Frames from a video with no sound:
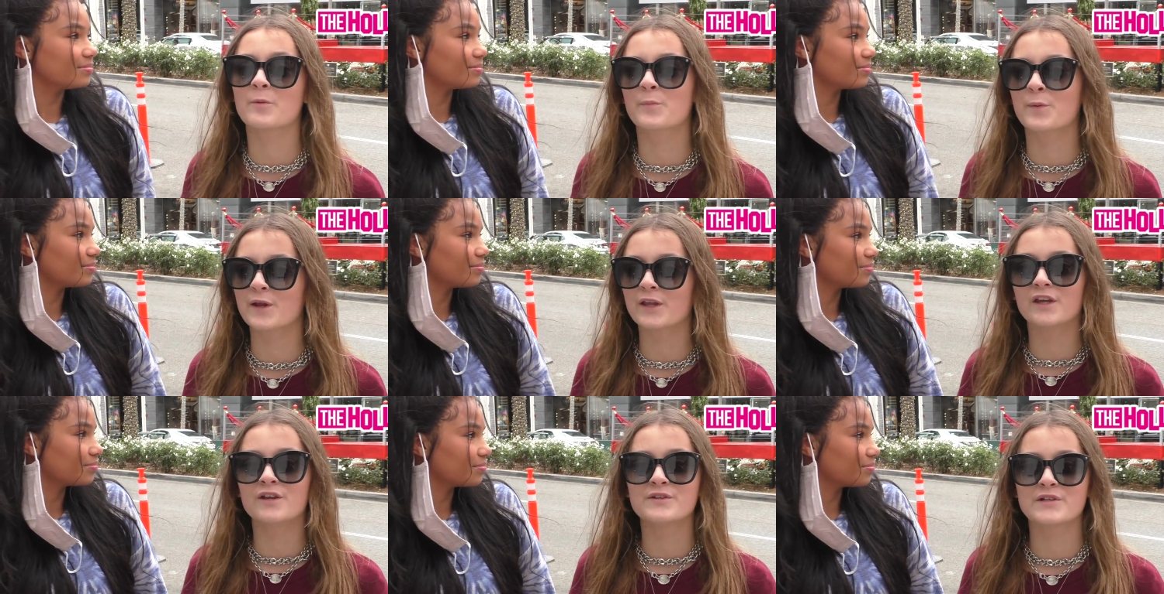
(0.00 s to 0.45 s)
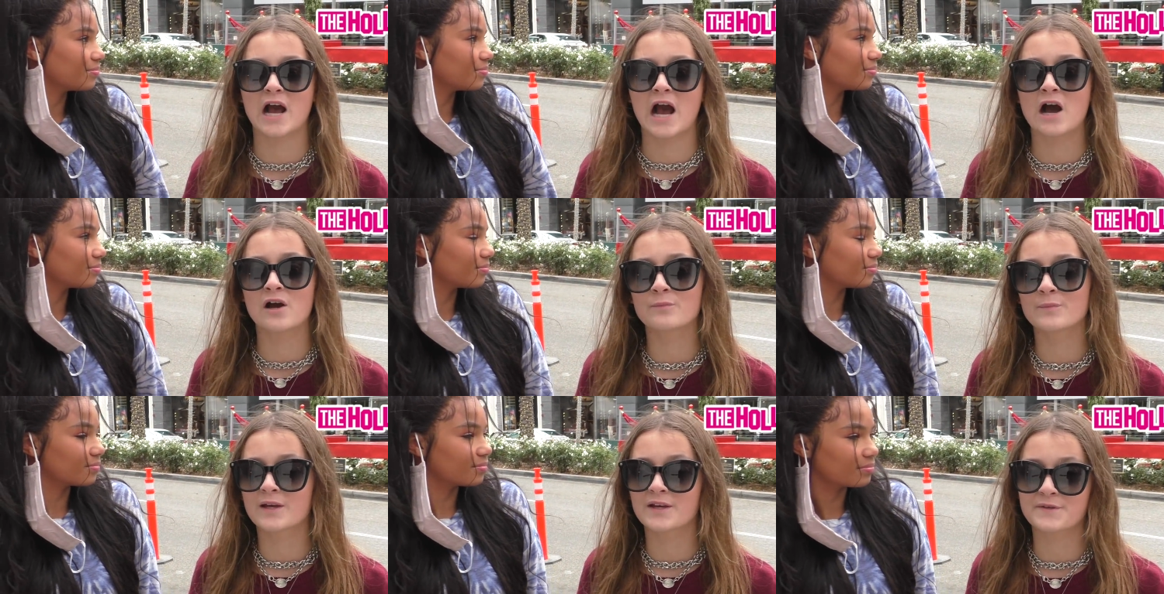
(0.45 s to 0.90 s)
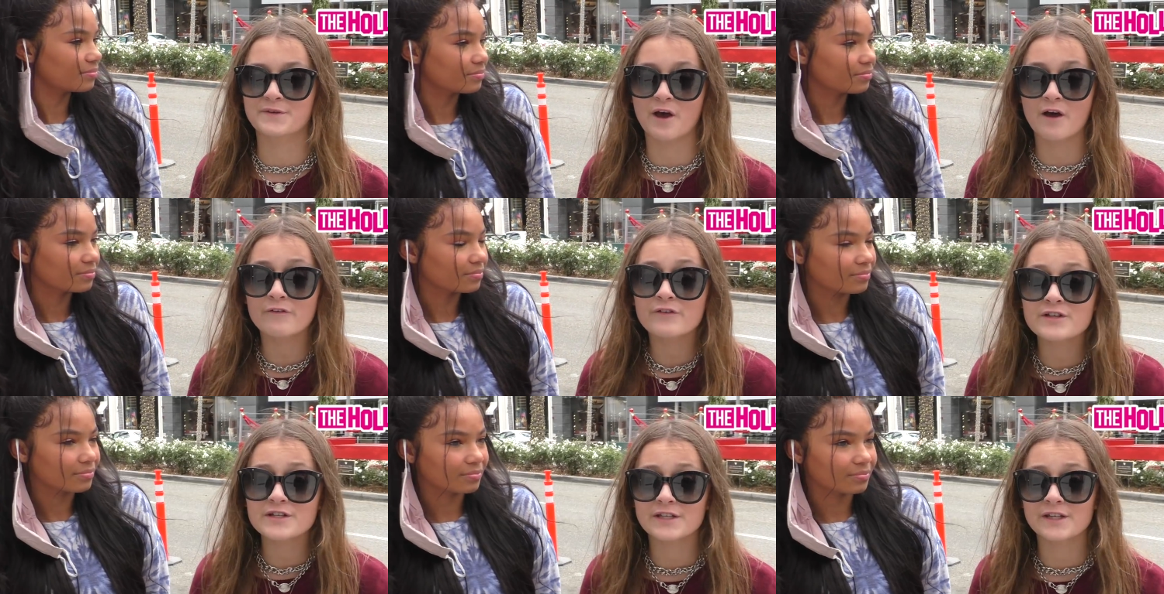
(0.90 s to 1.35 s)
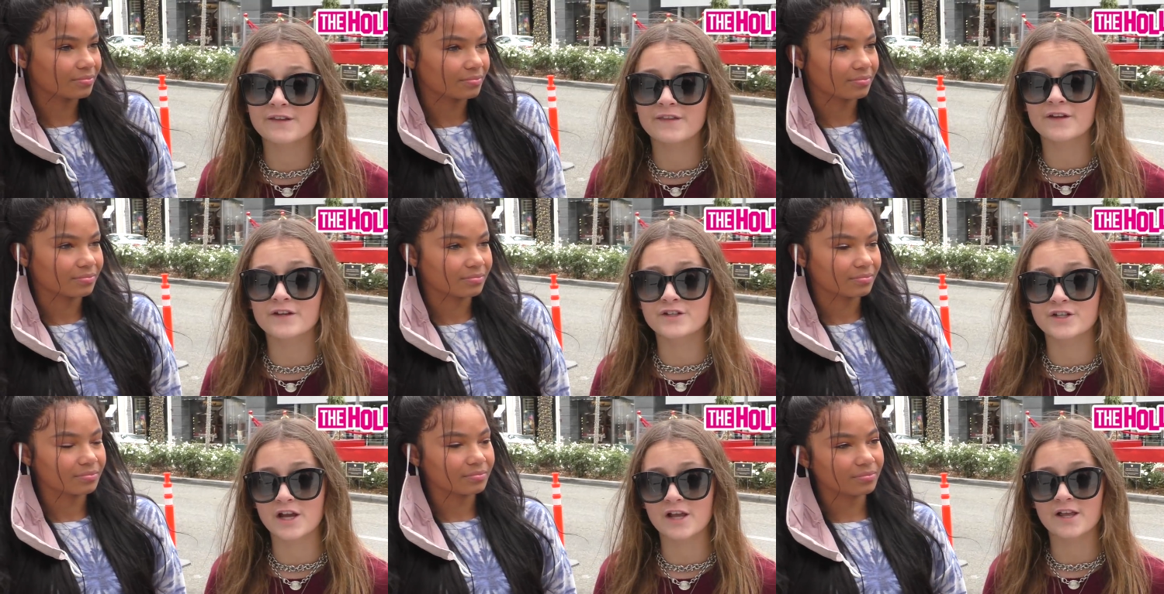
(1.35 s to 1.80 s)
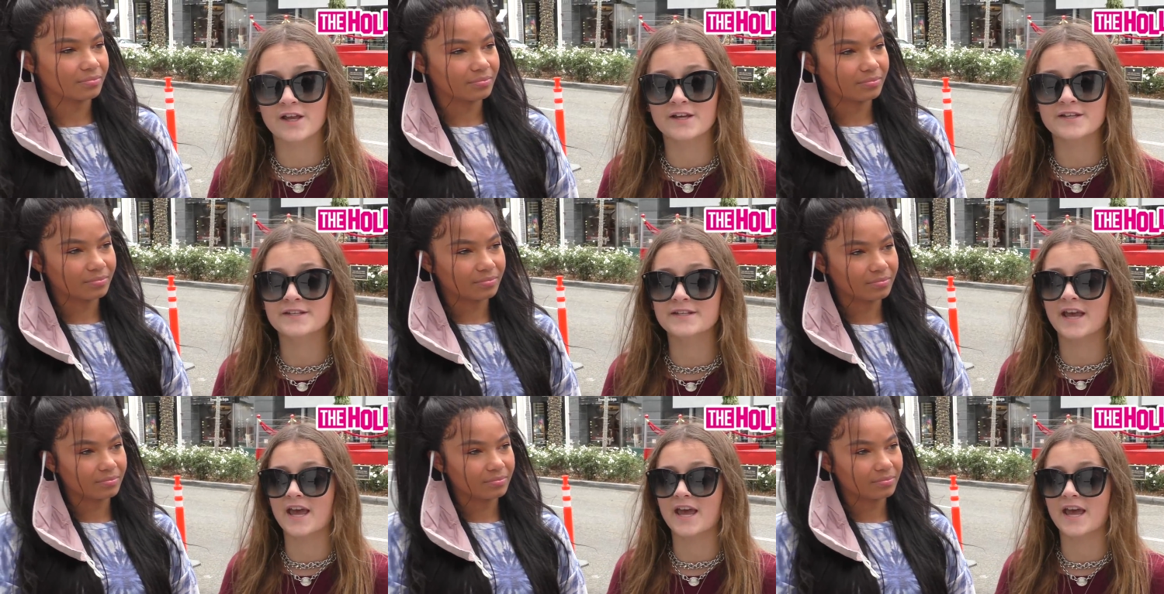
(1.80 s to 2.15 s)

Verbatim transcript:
Speaker 1: bring you down because obviously they're jealous,